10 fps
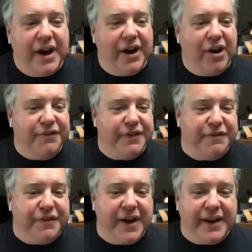I often
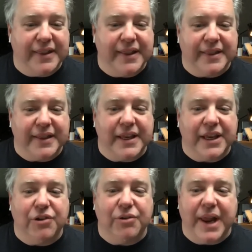find that the
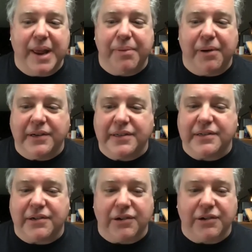Q and A parts
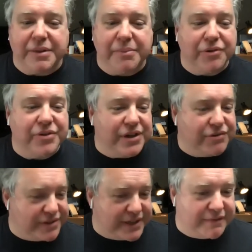are the most
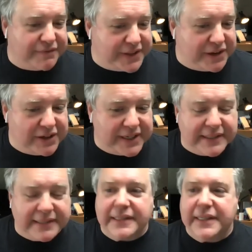interesting for the
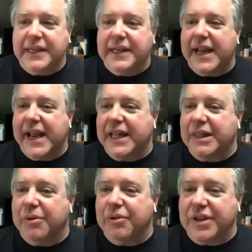audience and
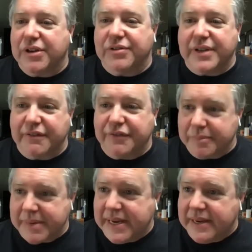the most interesting for
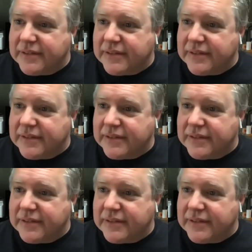me.